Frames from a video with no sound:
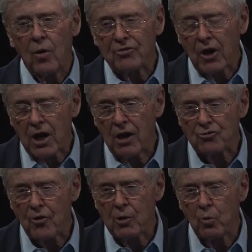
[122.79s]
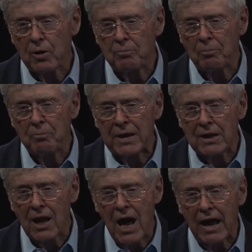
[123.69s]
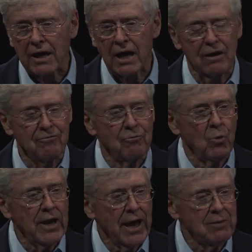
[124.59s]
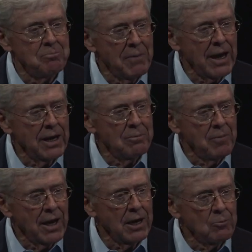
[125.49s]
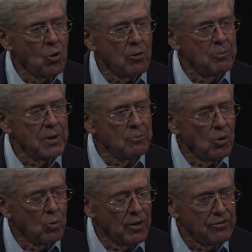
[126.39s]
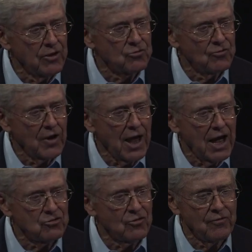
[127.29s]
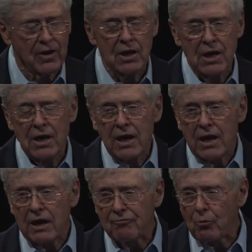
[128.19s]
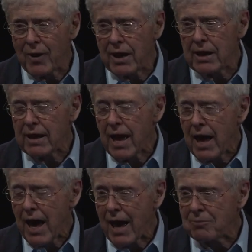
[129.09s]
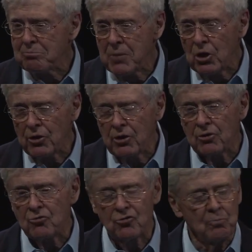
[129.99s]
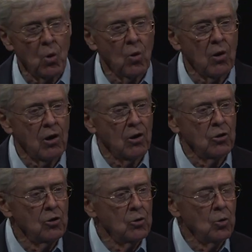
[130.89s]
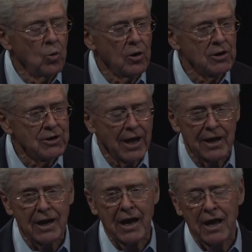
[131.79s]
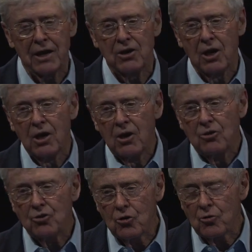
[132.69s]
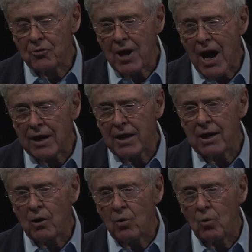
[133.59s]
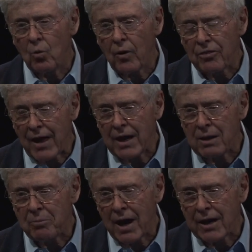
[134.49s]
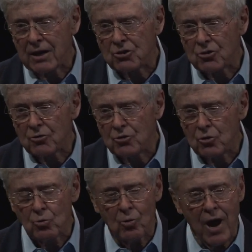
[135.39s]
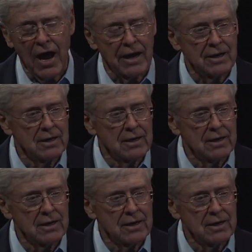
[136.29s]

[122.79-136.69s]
what the country would be like if we had many, many more people with this philosophy. If we had millions more who were dedicated to uniting with anybody to do right.